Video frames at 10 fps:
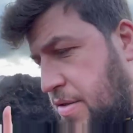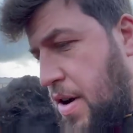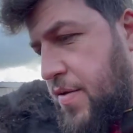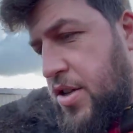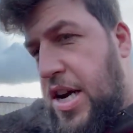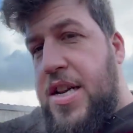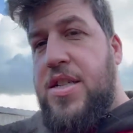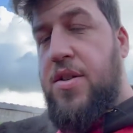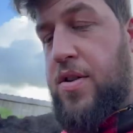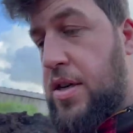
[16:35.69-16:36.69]
are over
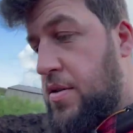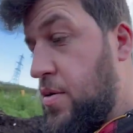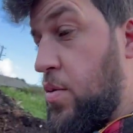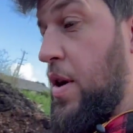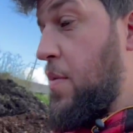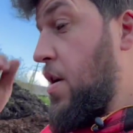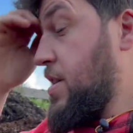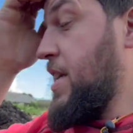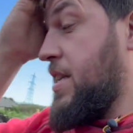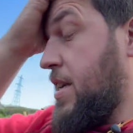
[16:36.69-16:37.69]
chainsawing, or they were a
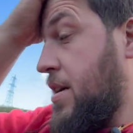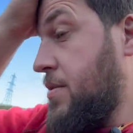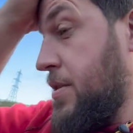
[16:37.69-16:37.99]
second ago.